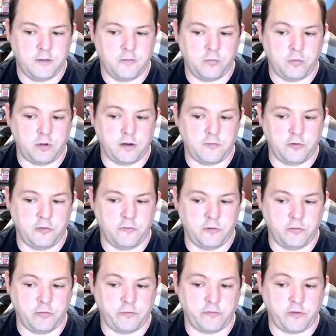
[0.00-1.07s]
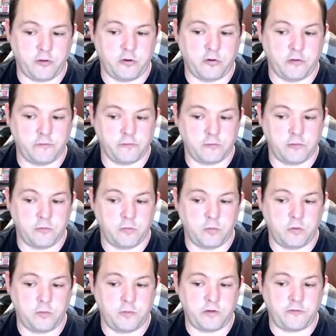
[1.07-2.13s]
Whenever you turn those on, you're also going to
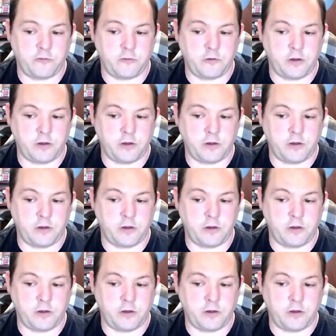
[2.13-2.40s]
want to make sure